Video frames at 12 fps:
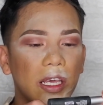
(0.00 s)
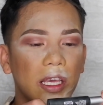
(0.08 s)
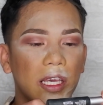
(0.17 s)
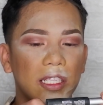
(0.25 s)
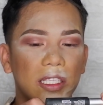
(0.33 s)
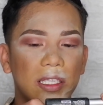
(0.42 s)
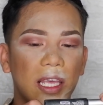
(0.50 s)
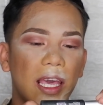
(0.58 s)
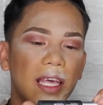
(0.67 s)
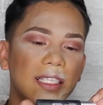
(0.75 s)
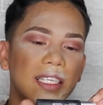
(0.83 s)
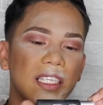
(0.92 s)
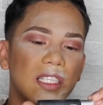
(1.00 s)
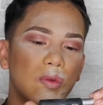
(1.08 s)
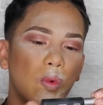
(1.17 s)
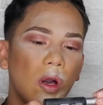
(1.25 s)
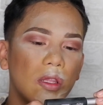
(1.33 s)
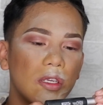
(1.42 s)
It says it's
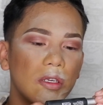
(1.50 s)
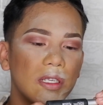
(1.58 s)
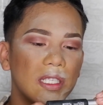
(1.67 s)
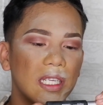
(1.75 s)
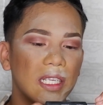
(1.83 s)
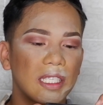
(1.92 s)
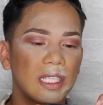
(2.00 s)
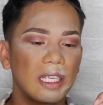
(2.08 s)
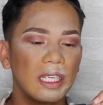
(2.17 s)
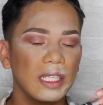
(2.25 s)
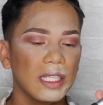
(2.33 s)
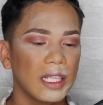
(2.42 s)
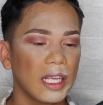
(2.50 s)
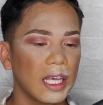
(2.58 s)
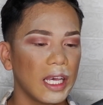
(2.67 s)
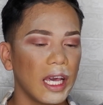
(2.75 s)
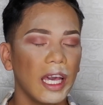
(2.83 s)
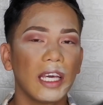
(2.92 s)
water resistant,
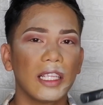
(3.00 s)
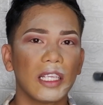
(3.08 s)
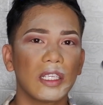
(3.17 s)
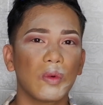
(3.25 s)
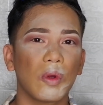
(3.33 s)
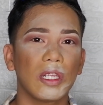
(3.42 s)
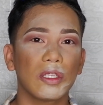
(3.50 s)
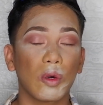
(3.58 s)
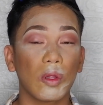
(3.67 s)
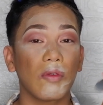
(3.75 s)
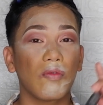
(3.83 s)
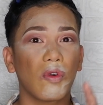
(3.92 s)
and this one is only